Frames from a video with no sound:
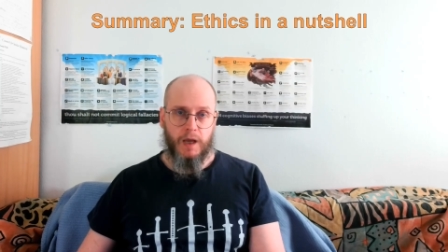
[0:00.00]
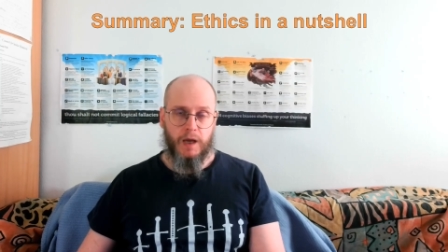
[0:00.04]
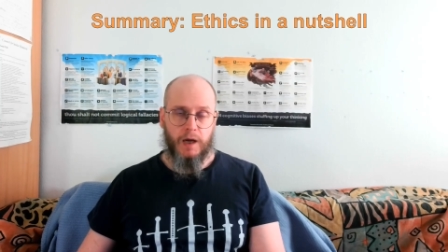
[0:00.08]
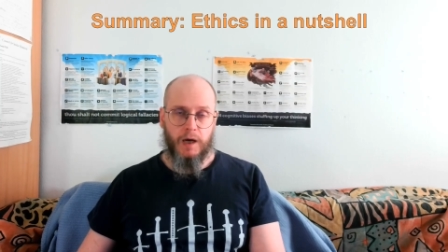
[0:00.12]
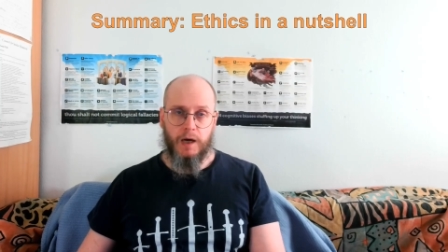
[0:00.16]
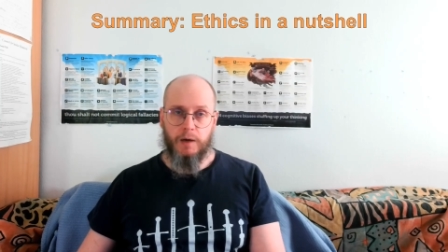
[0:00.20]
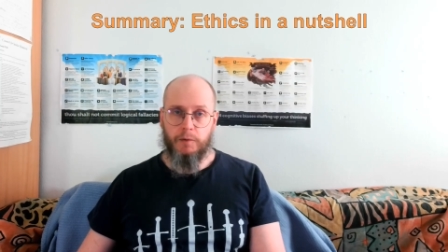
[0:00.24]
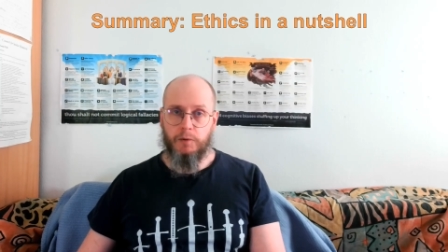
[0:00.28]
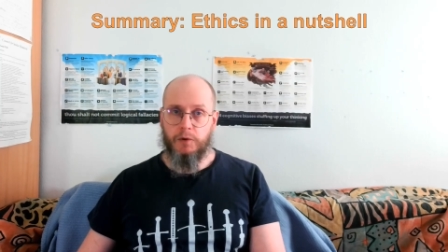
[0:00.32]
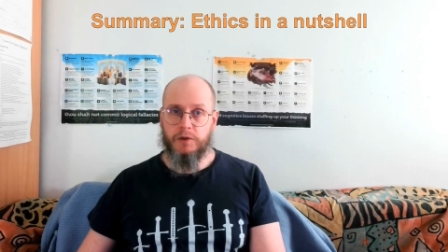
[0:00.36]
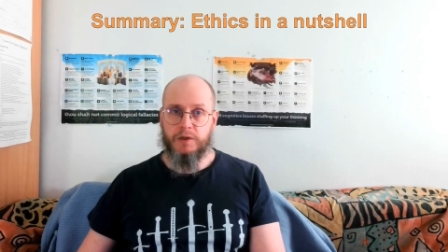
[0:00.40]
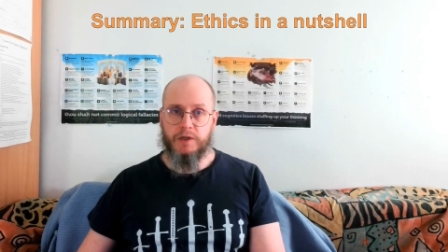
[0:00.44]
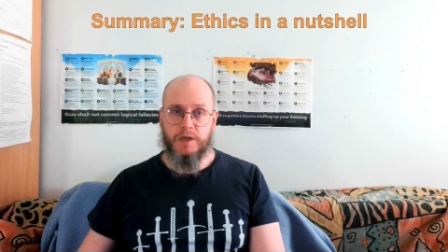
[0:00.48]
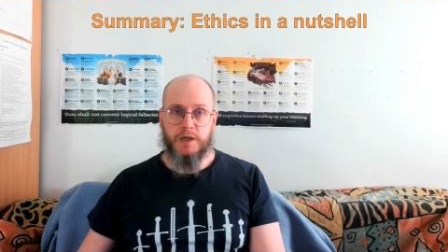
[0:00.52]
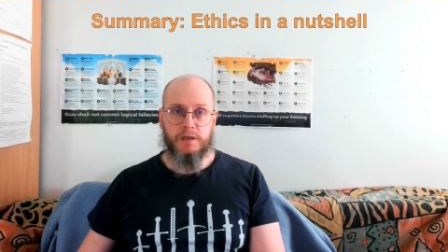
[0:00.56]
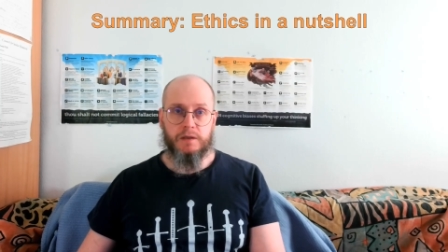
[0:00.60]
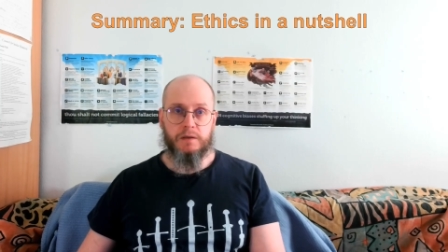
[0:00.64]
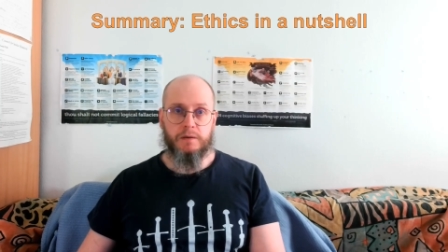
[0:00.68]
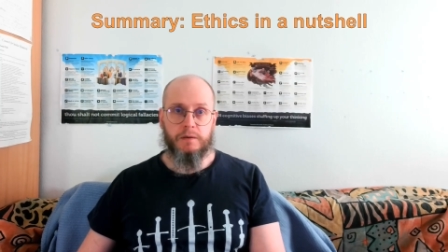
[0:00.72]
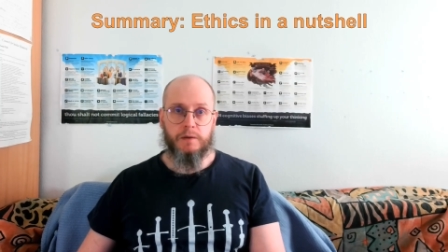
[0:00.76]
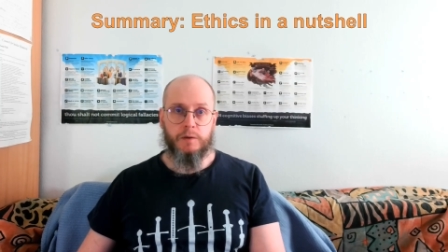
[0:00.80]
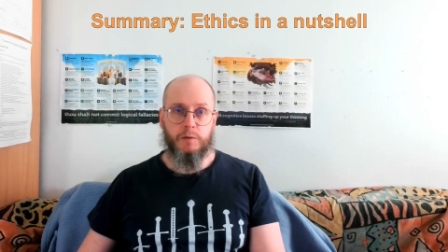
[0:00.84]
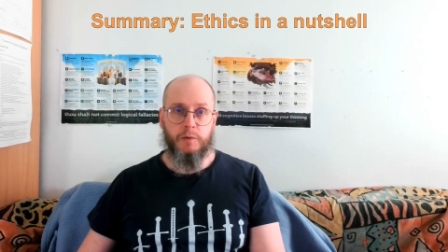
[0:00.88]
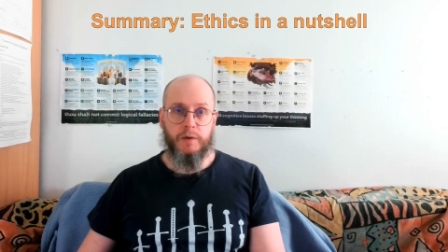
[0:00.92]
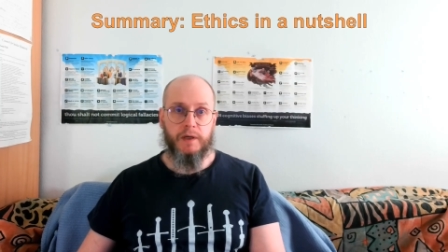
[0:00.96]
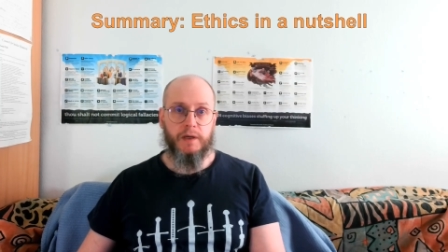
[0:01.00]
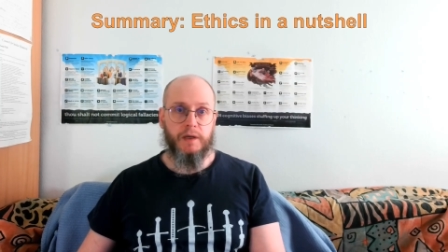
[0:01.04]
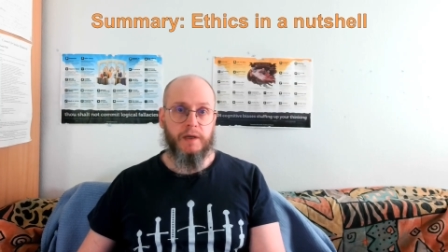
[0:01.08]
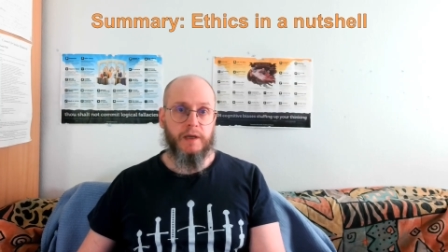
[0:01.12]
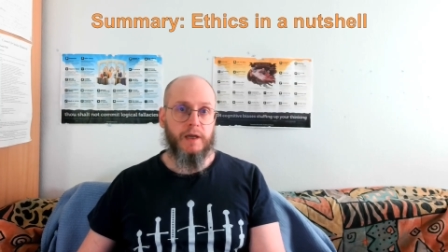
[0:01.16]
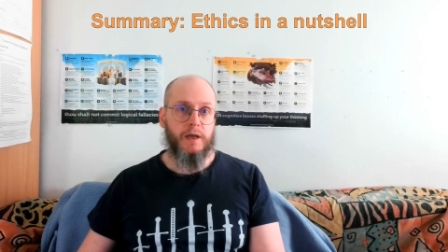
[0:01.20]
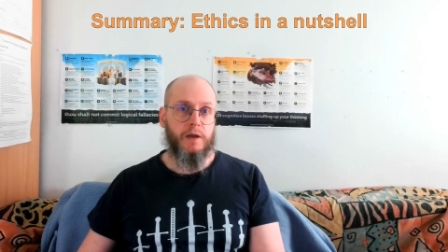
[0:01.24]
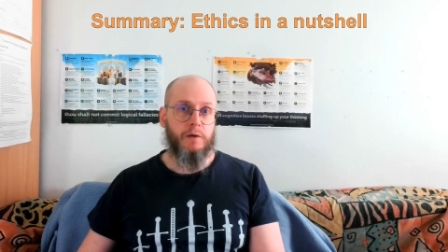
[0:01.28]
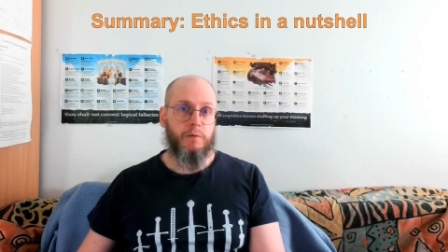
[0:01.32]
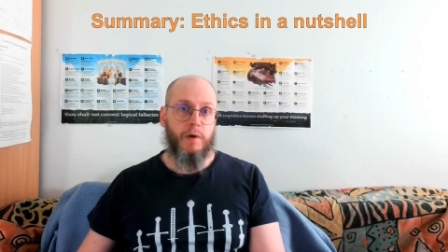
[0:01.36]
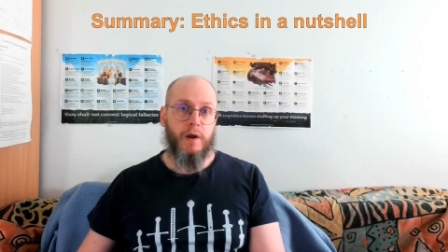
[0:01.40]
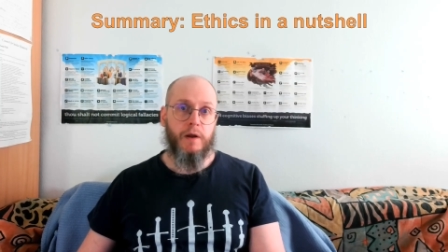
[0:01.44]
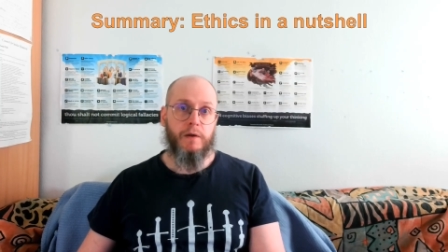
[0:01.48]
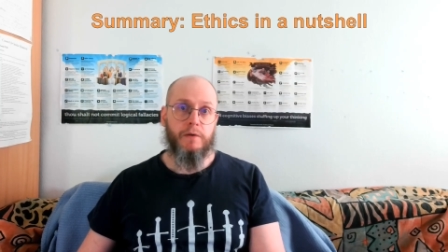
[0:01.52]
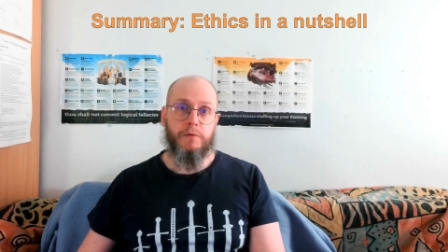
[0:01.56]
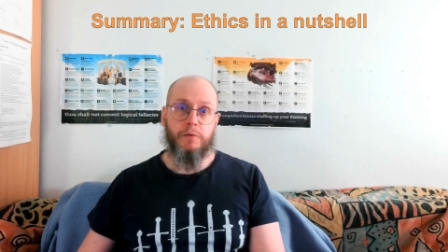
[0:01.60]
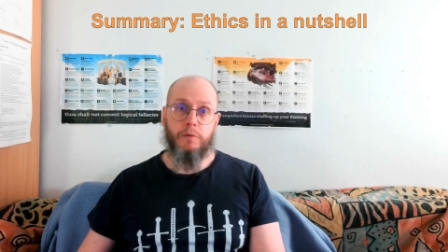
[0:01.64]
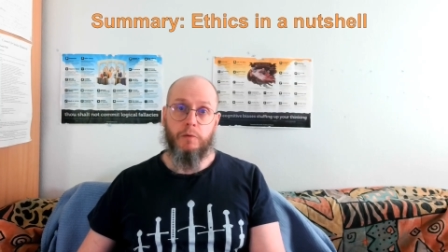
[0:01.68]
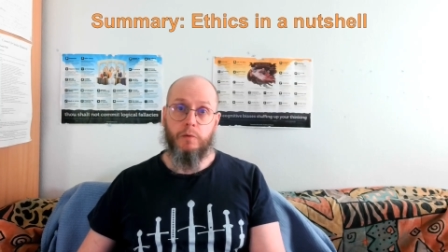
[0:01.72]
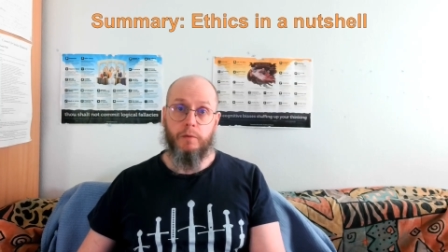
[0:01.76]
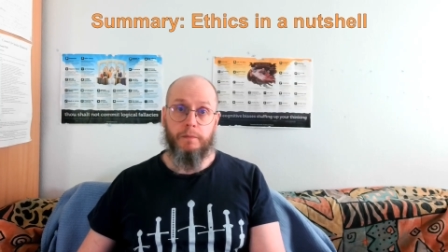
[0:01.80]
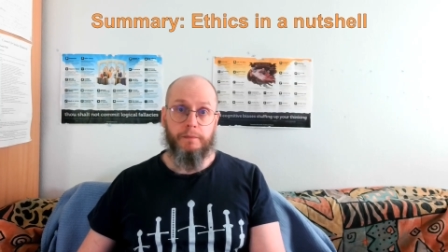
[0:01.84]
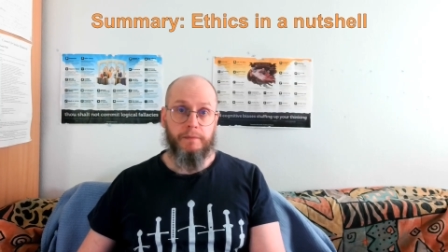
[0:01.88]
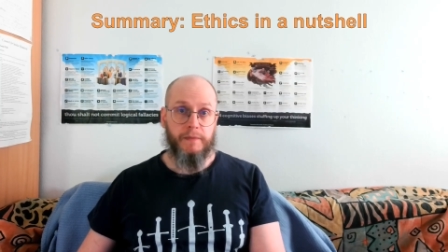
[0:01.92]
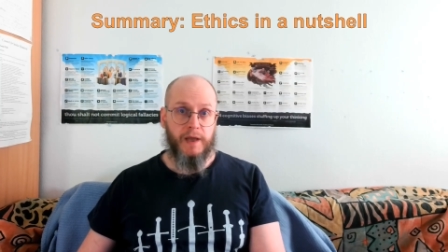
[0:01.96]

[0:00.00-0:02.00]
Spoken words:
I will just quickly run through